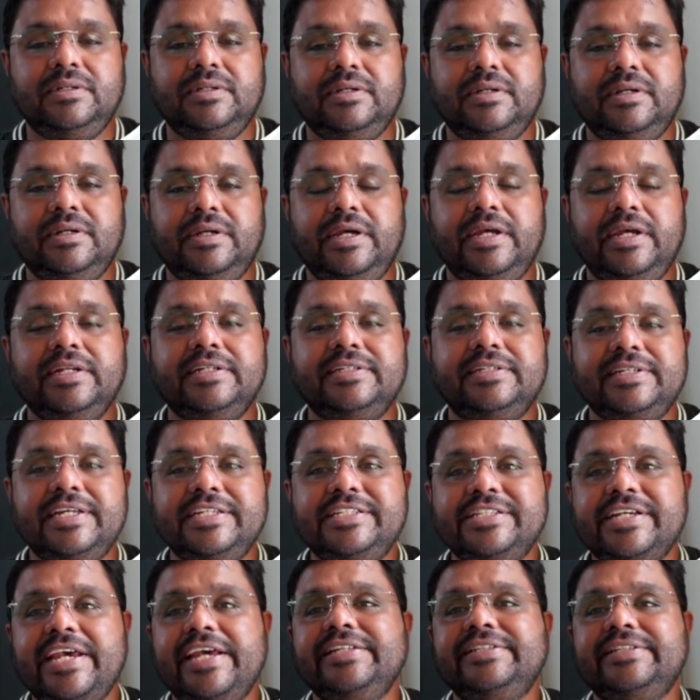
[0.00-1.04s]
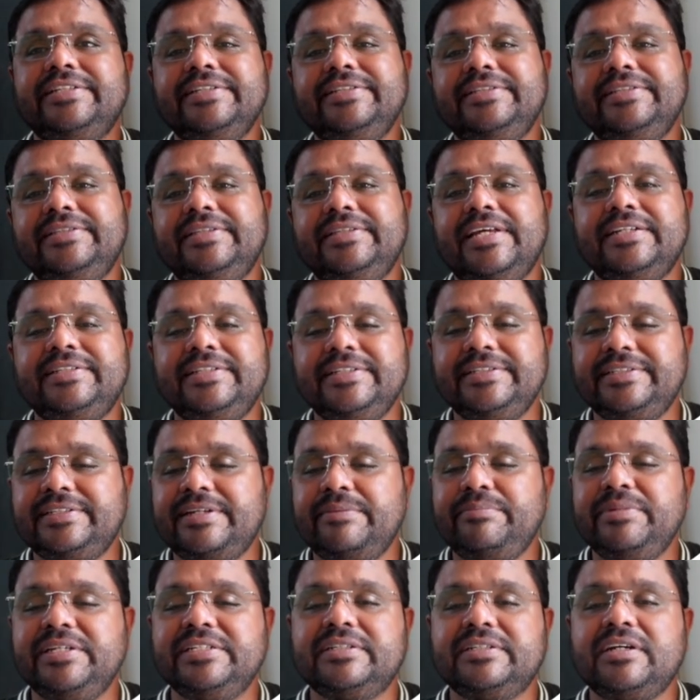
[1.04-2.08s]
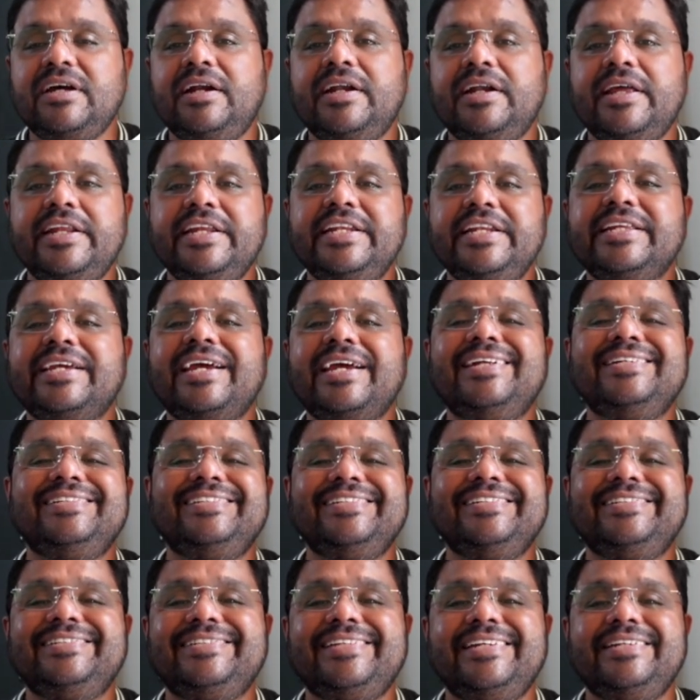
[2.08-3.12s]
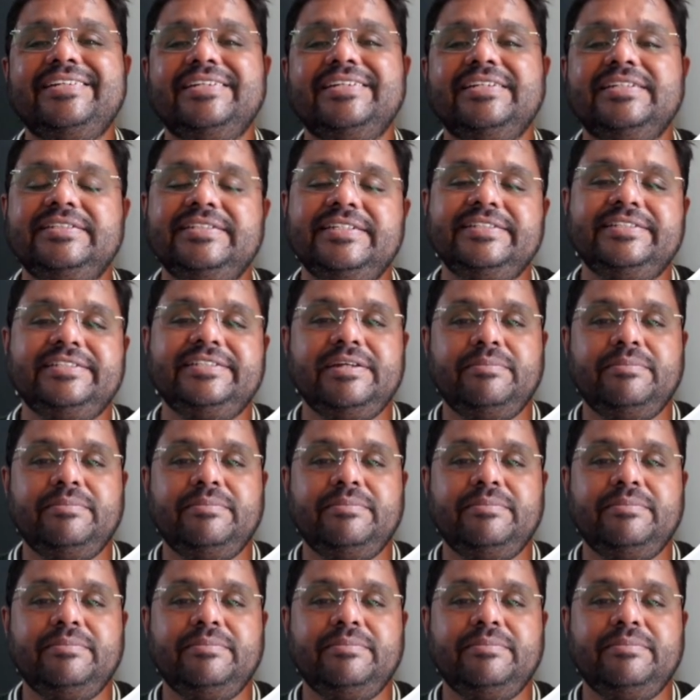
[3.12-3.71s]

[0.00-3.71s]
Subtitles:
In such cases, that system is called an inconsistent system.